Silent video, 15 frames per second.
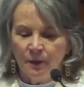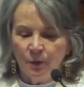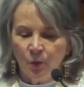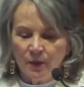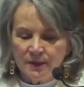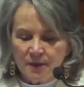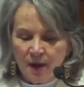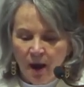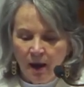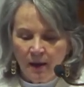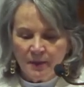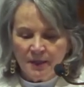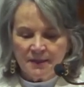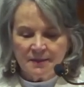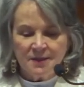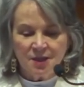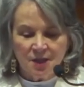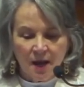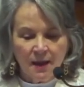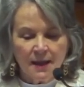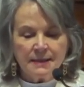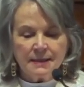when Thomas
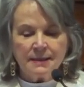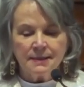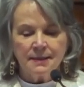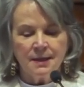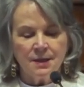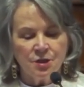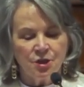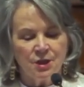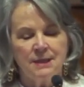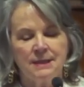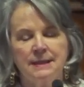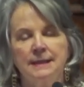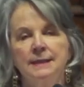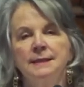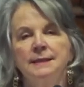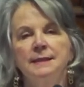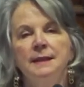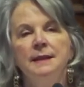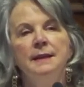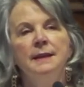does see Jesus,